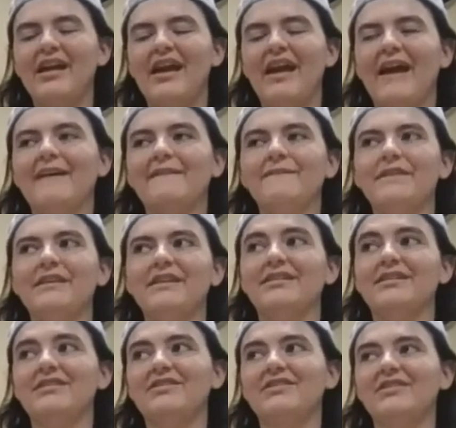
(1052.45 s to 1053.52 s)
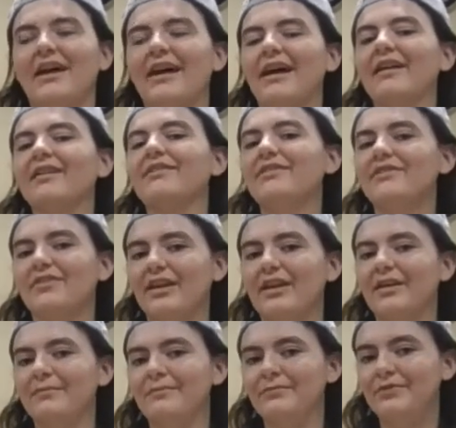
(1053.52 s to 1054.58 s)
have the exact
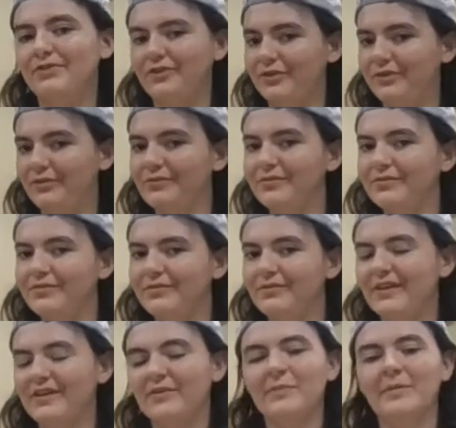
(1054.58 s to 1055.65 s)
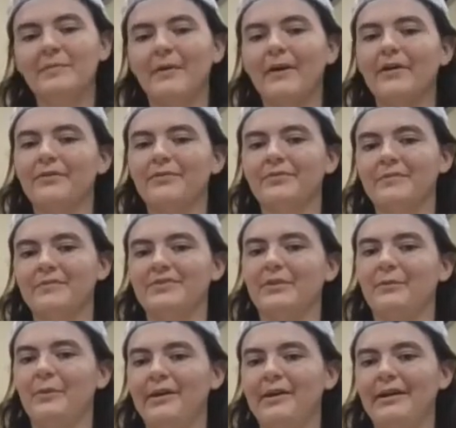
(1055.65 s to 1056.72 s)
same tune that's been borrowed from
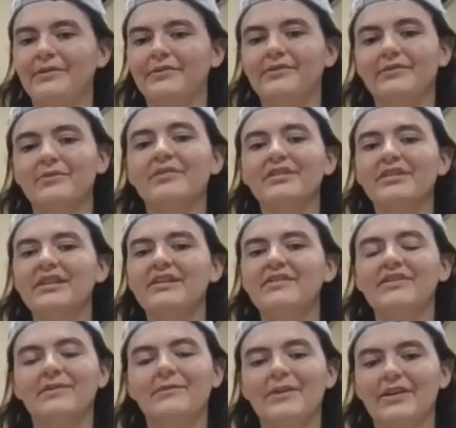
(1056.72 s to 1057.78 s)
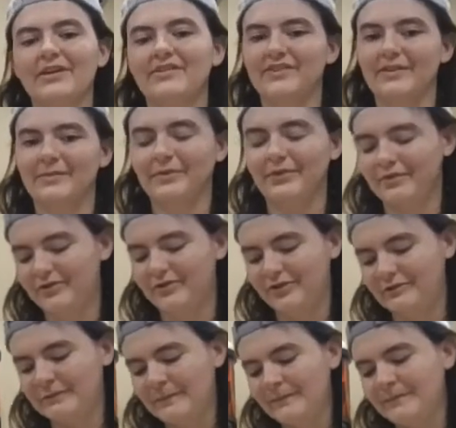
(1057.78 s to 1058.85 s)
somewhere else, or at least a very similar tune.